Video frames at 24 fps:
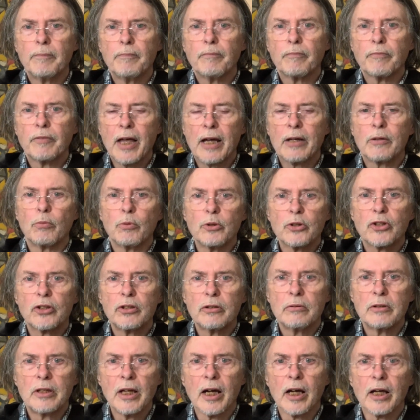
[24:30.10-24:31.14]
That was
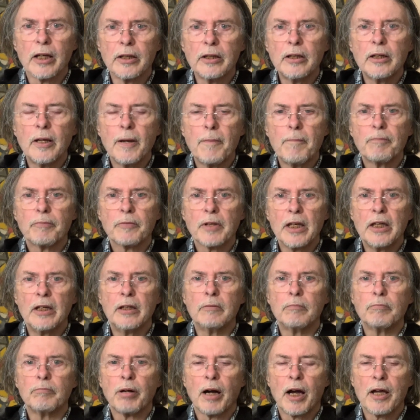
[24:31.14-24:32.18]
done
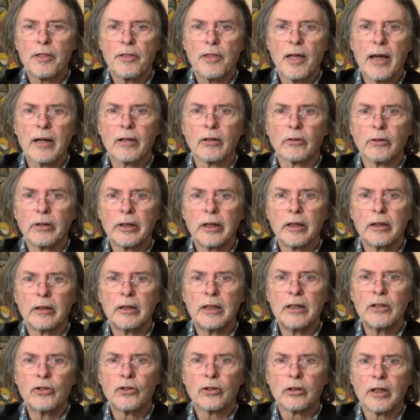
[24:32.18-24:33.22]
in Pythagorean
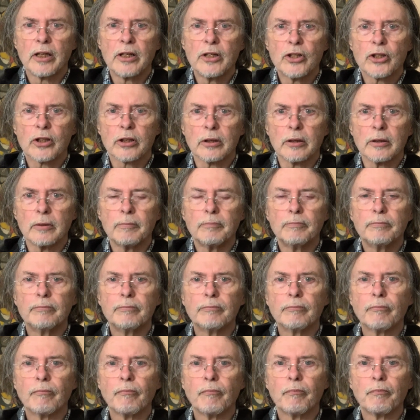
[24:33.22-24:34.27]
intonation,
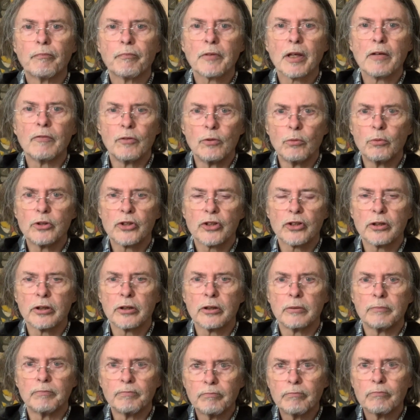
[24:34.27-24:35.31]
if you wish
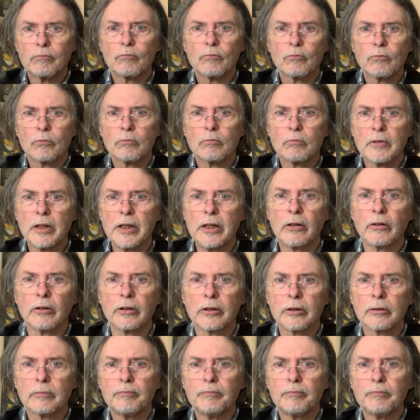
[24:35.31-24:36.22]
to hear it.